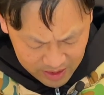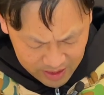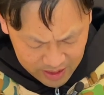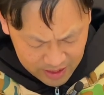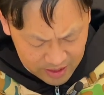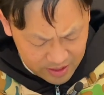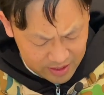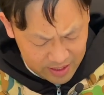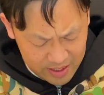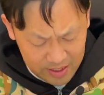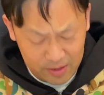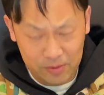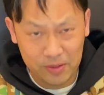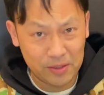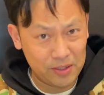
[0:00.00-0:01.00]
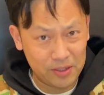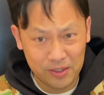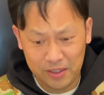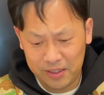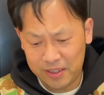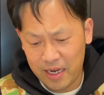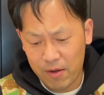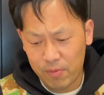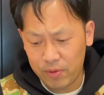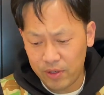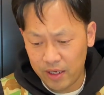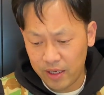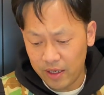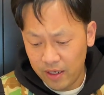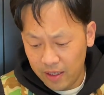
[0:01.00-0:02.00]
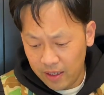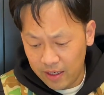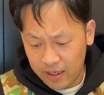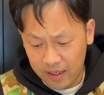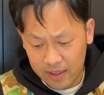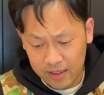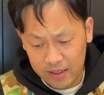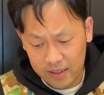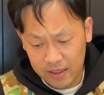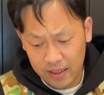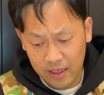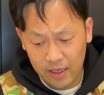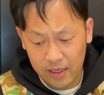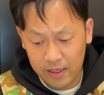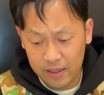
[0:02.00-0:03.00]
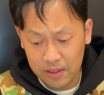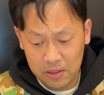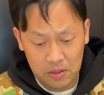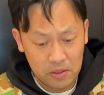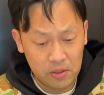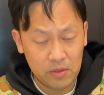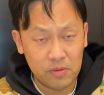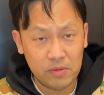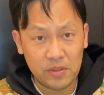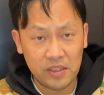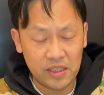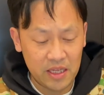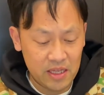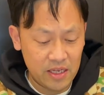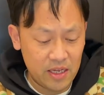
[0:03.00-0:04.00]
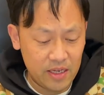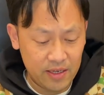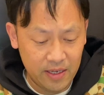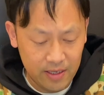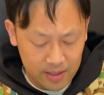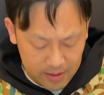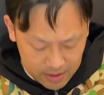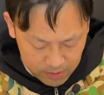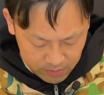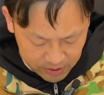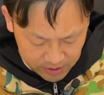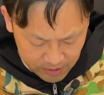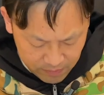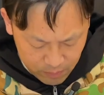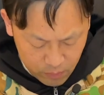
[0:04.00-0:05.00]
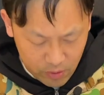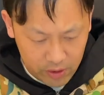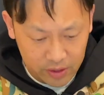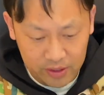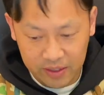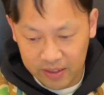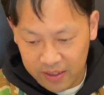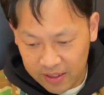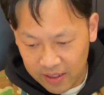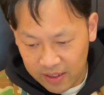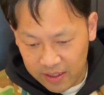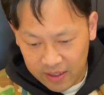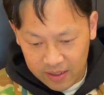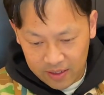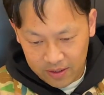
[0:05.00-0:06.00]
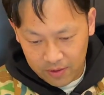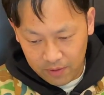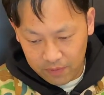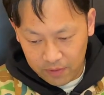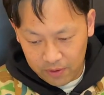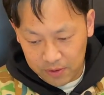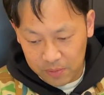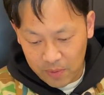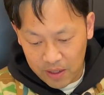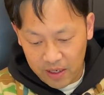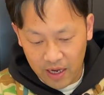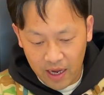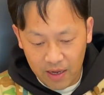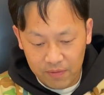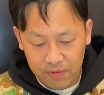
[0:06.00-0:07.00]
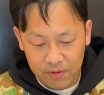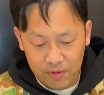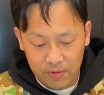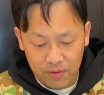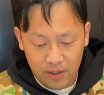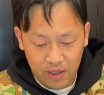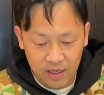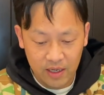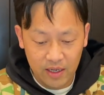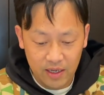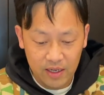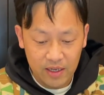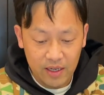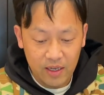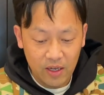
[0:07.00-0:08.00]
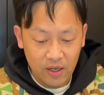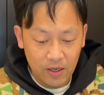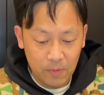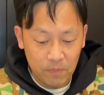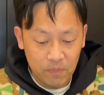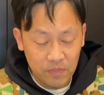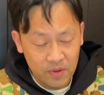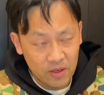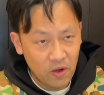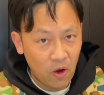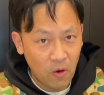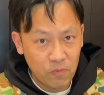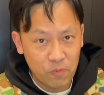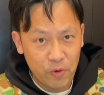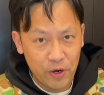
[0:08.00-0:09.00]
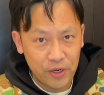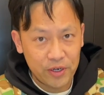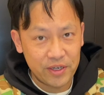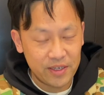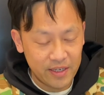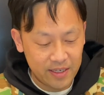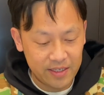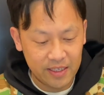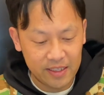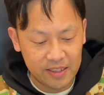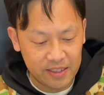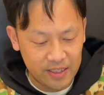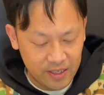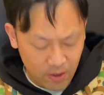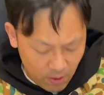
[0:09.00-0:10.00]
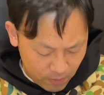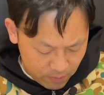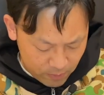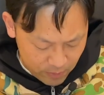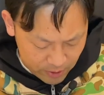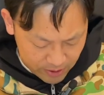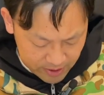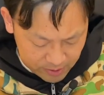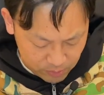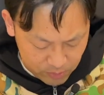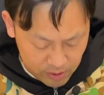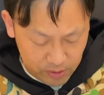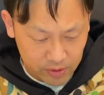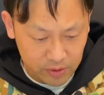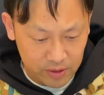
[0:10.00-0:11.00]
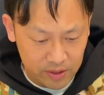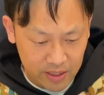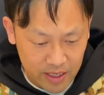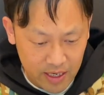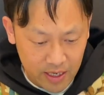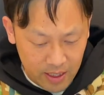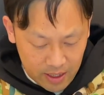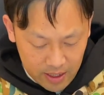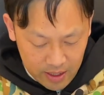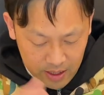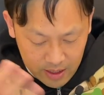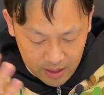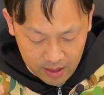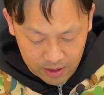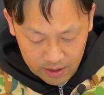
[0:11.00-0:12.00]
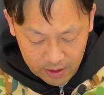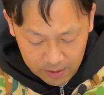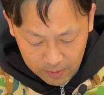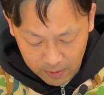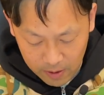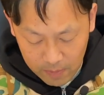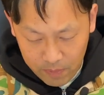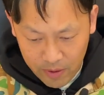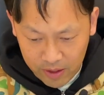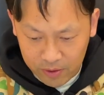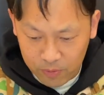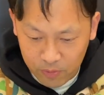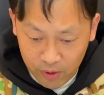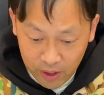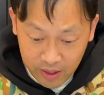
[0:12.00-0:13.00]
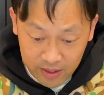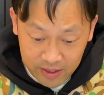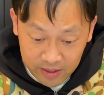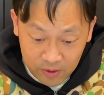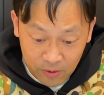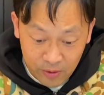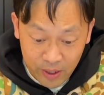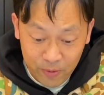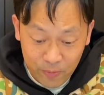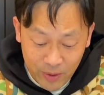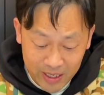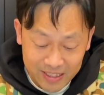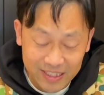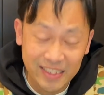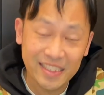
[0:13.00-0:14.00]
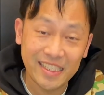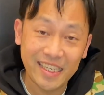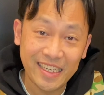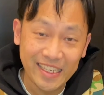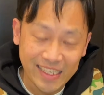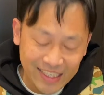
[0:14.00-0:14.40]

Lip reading: And yeah, just a terrible day. And Sunday was even worse. Of course, Monday I have to off work, and yesterday off work as well. So today, kind of come back to work, and it's already Wednesday.